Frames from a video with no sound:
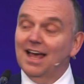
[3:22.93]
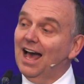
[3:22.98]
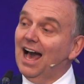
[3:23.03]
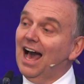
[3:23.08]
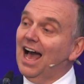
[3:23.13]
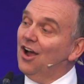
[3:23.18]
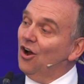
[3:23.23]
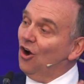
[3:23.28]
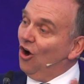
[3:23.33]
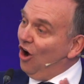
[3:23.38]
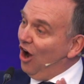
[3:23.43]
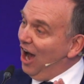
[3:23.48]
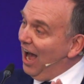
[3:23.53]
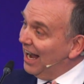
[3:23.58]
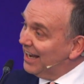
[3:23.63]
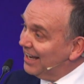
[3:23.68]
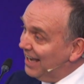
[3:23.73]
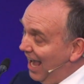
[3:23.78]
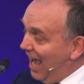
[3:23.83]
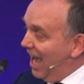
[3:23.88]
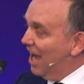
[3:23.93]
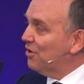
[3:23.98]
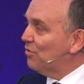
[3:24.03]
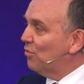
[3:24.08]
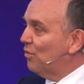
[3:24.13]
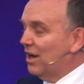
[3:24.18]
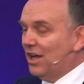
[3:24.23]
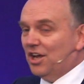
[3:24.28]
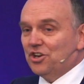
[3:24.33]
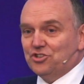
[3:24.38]
I again
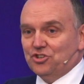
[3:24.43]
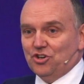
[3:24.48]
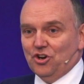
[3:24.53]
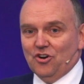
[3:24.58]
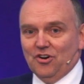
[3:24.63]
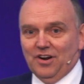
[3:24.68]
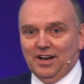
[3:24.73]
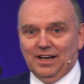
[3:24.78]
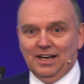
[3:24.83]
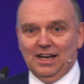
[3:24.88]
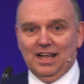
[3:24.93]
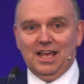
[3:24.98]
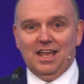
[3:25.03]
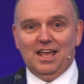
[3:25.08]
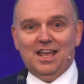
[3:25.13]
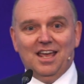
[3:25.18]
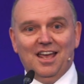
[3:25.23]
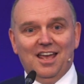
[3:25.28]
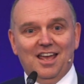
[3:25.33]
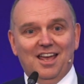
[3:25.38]
reassuringly